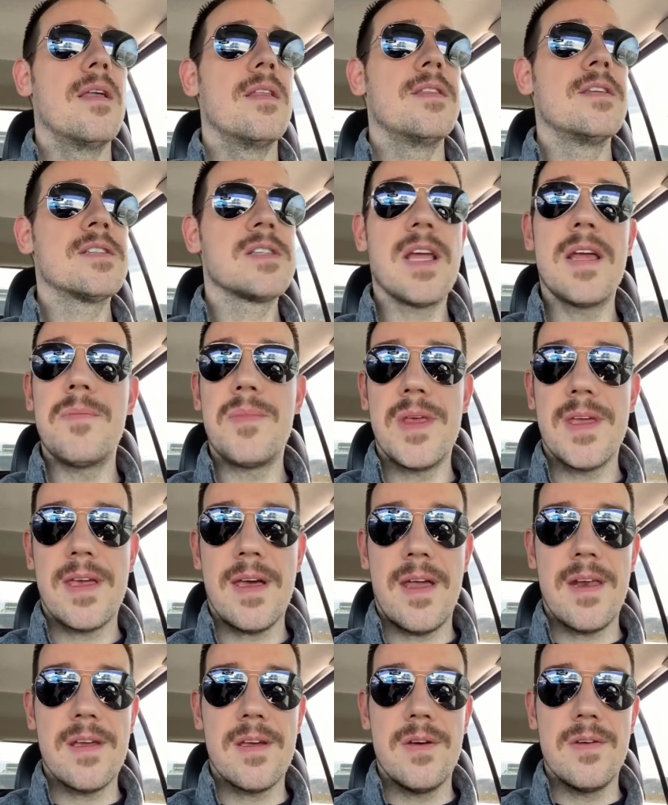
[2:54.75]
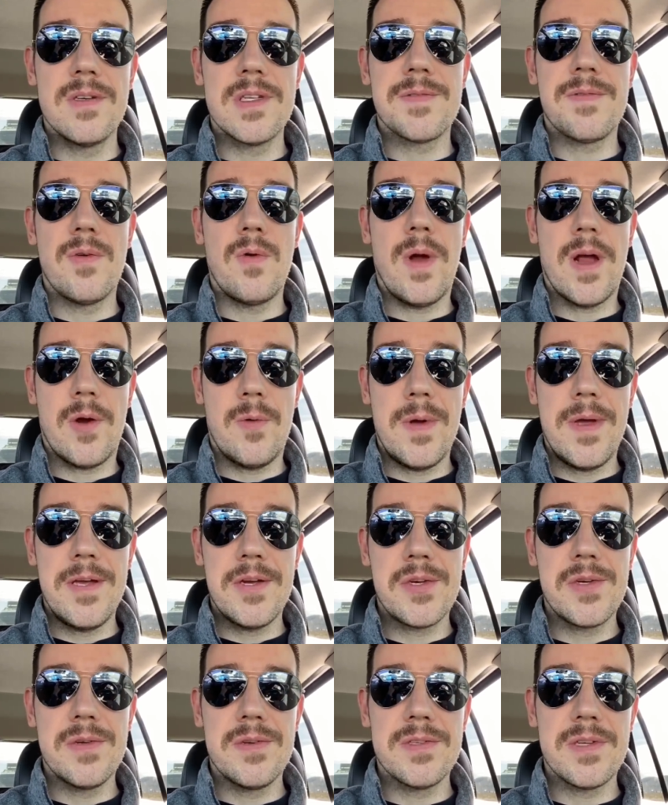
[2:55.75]
The same thing kind of goes for
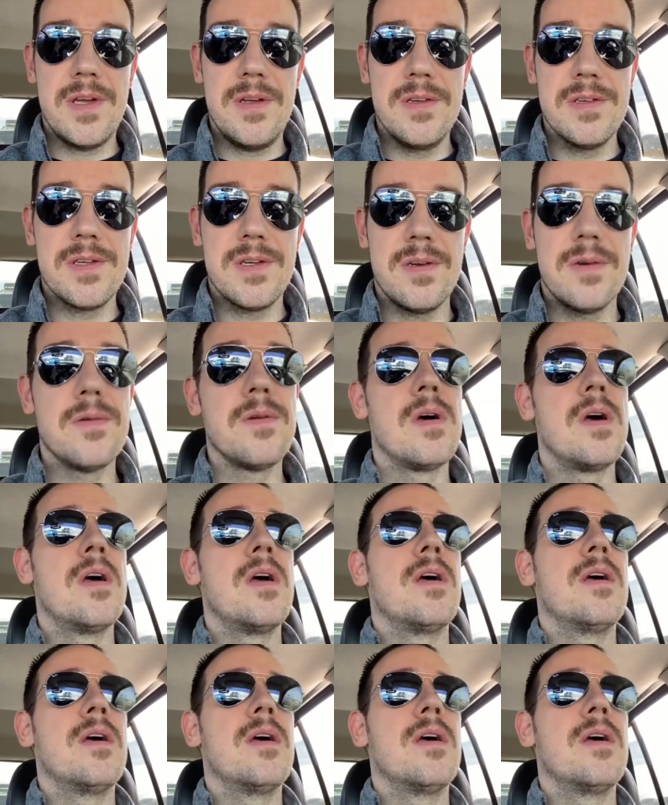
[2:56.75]
recreationals also.